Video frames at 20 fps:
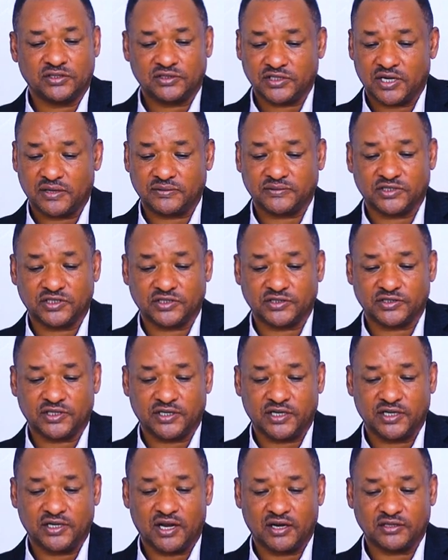chapter
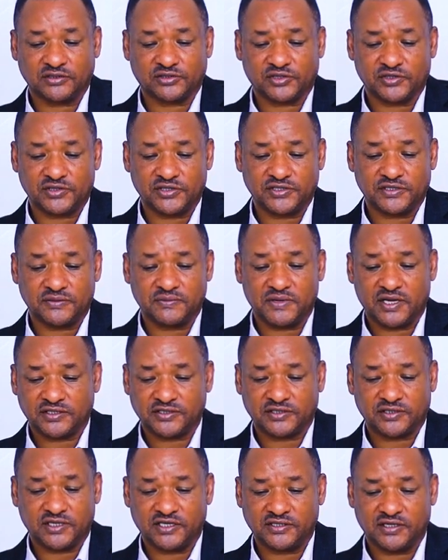3, altruism,
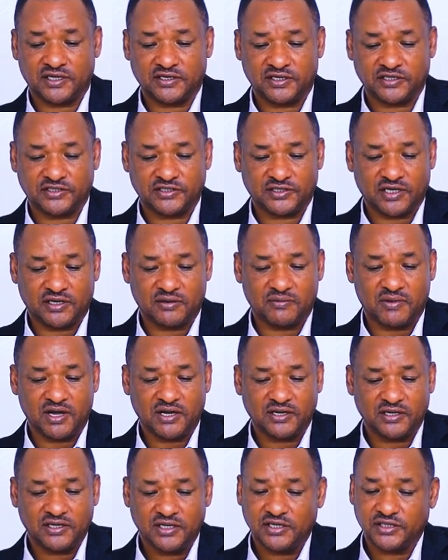exchange and stigma,
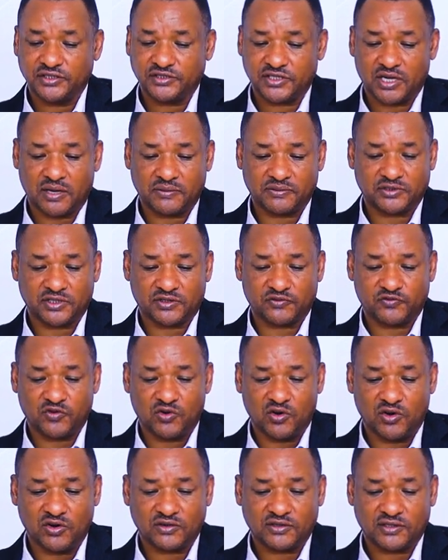chapter
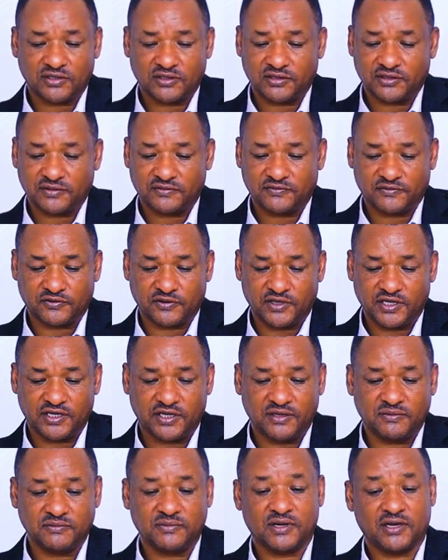4,
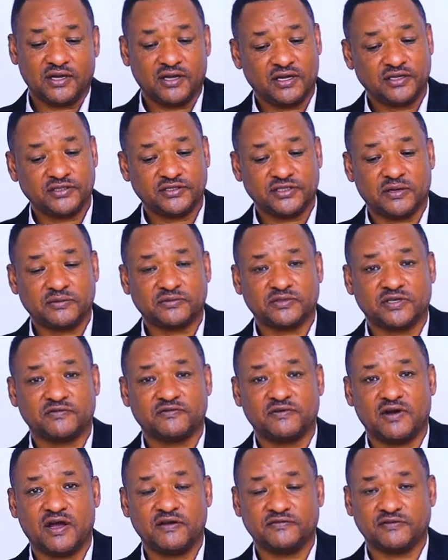freedom, and chapter
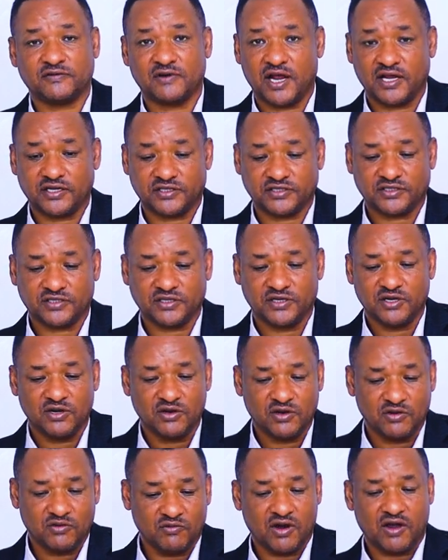5, rights.
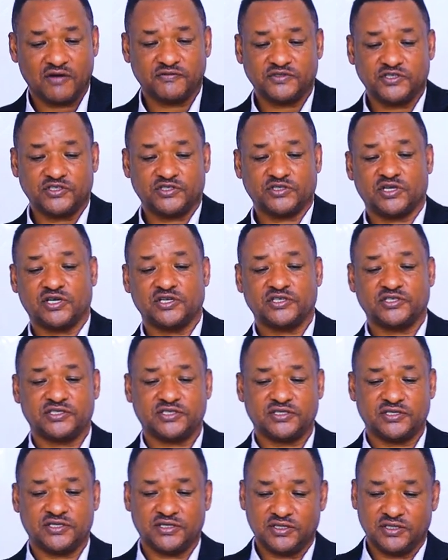We have
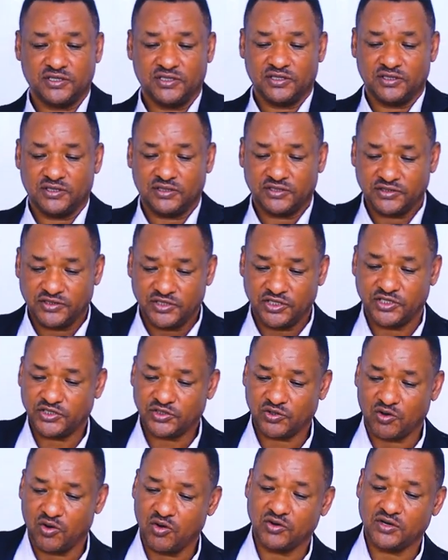discussed
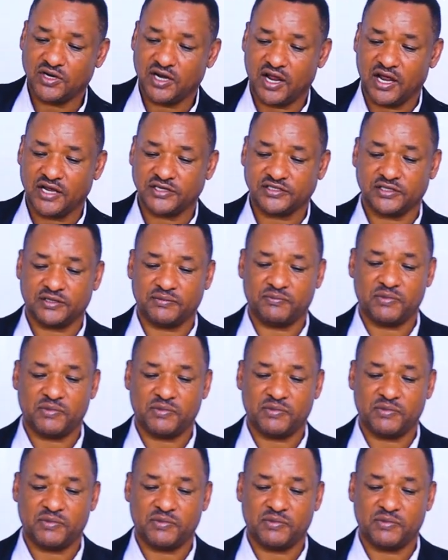these all as a